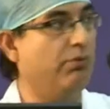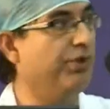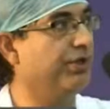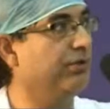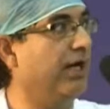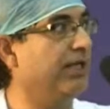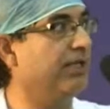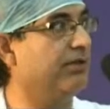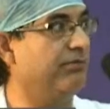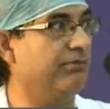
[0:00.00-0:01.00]
we do
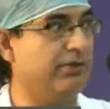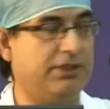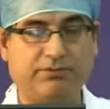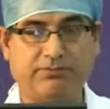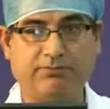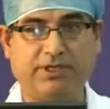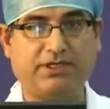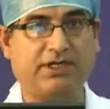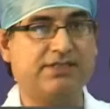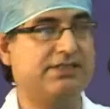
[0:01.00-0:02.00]
either by
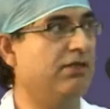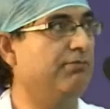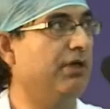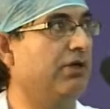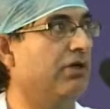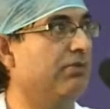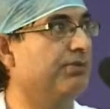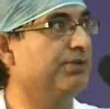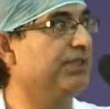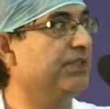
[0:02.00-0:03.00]
the classical Bentall
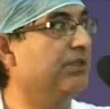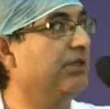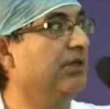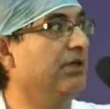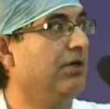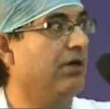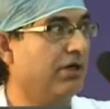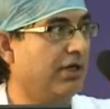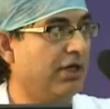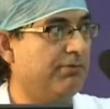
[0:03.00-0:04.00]
procedure
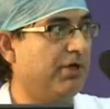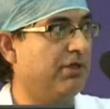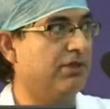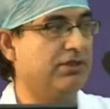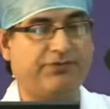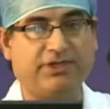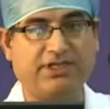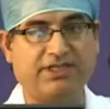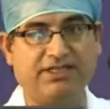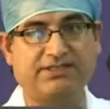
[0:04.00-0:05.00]
or Cabral, or different
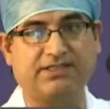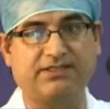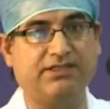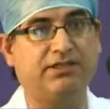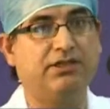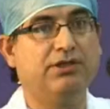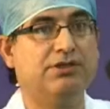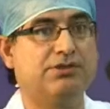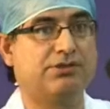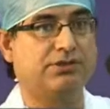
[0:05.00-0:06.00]
techniques are there.
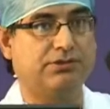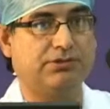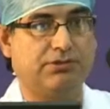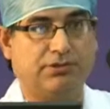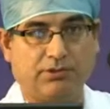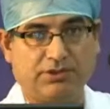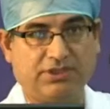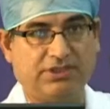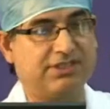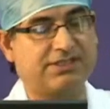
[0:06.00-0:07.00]
So
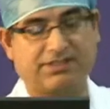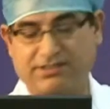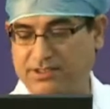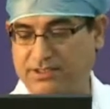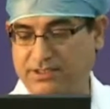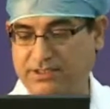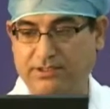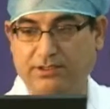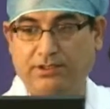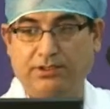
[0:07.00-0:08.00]
this,
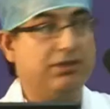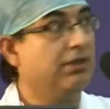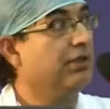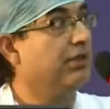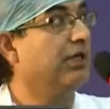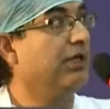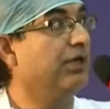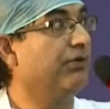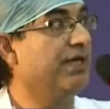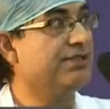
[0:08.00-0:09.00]
the
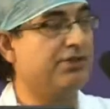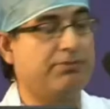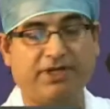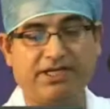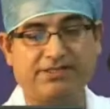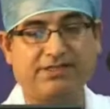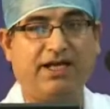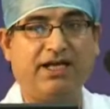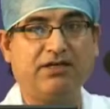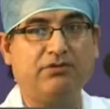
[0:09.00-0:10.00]
aorta is replaced,
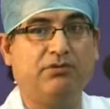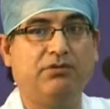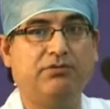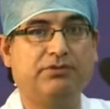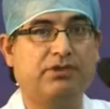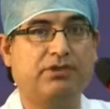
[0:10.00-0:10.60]
and the